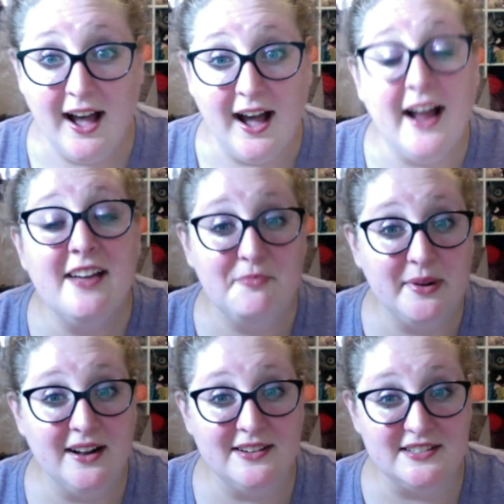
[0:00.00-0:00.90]
I have
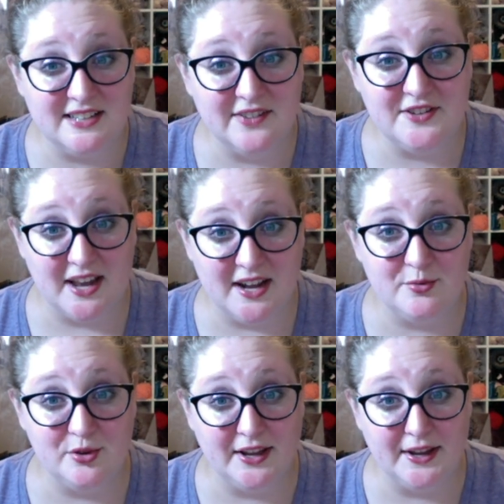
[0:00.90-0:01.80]
been on a stuffed
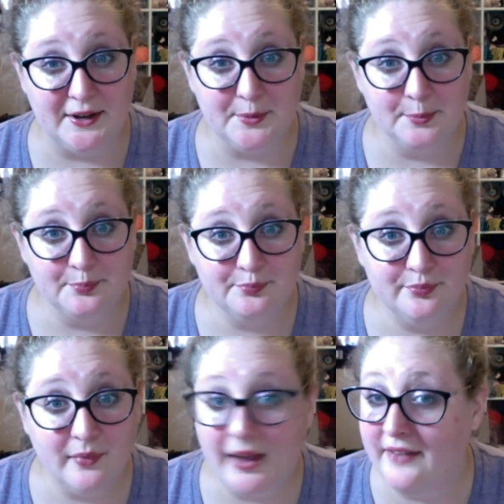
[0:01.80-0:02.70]
animal kick.
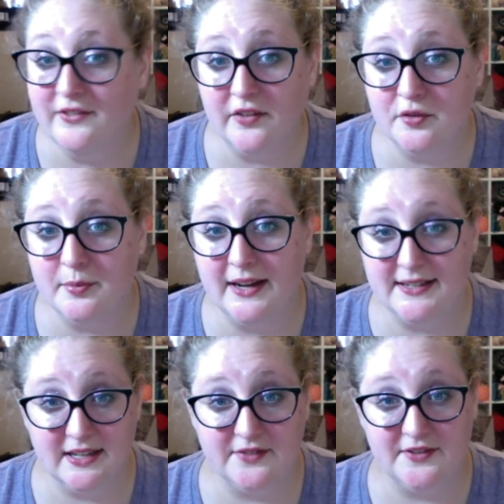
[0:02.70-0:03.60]
I've never made a
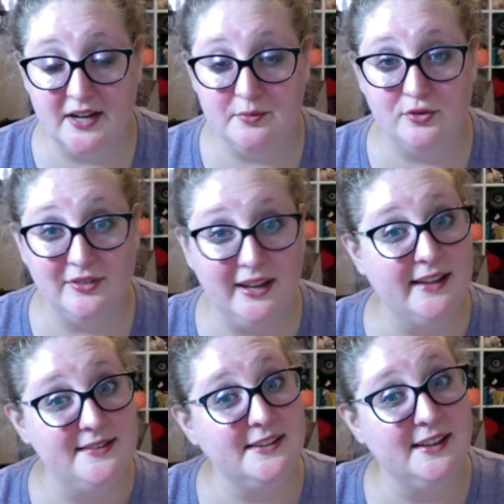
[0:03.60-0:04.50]
stuffed animal
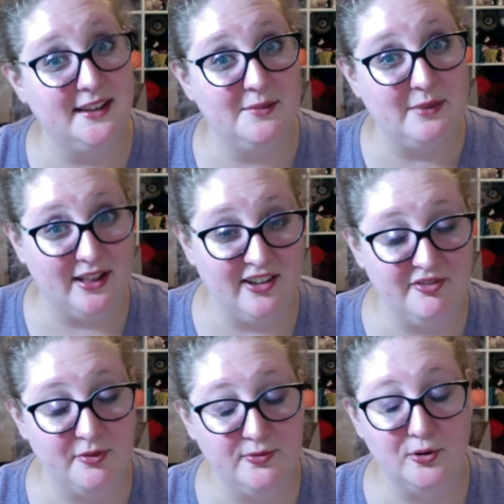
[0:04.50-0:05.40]
knit in my life
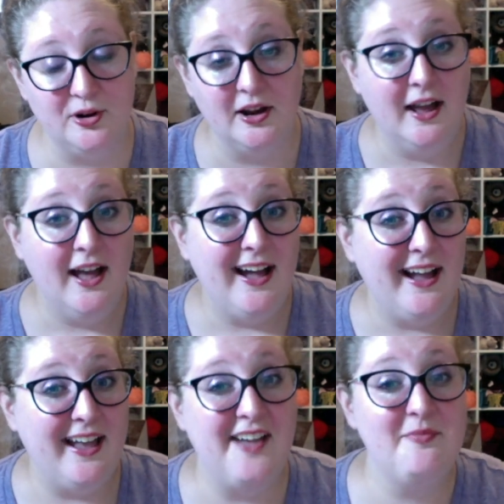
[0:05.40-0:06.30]
before. I
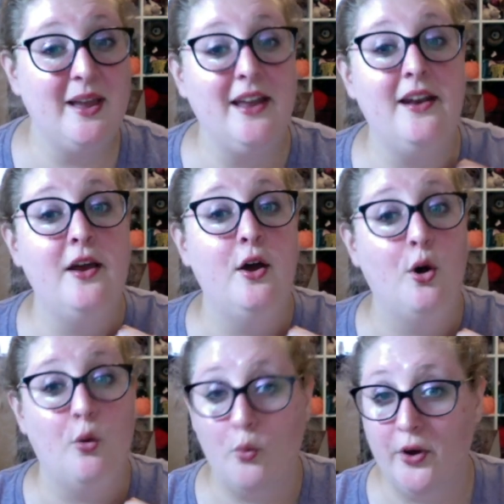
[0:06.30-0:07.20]
have made
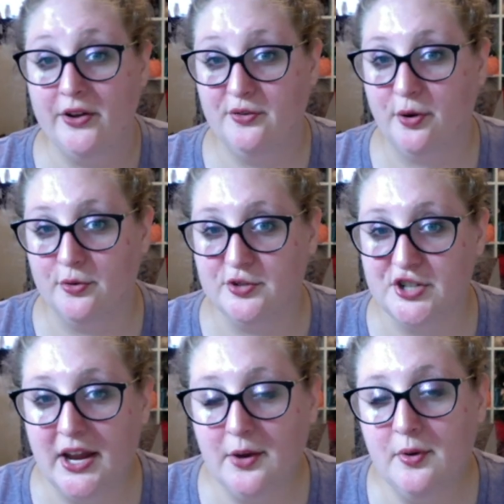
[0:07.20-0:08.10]
one
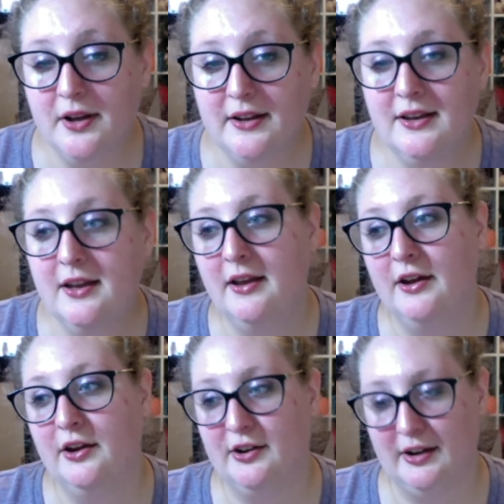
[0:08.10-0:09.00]
crochet one.
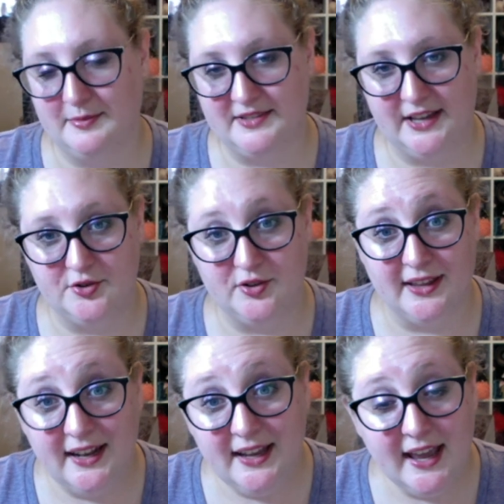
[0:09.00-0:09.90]
Her name is Kendra the
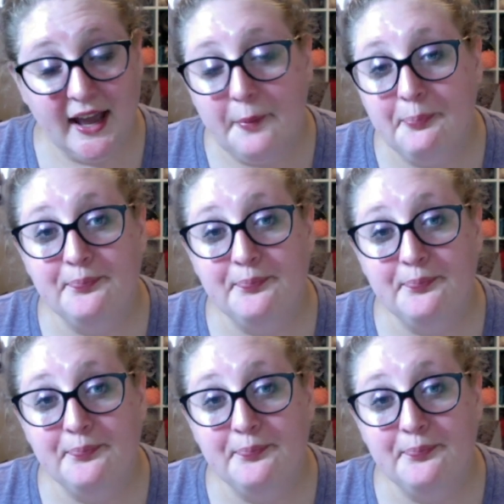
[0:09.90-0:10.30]
Kitty Cat.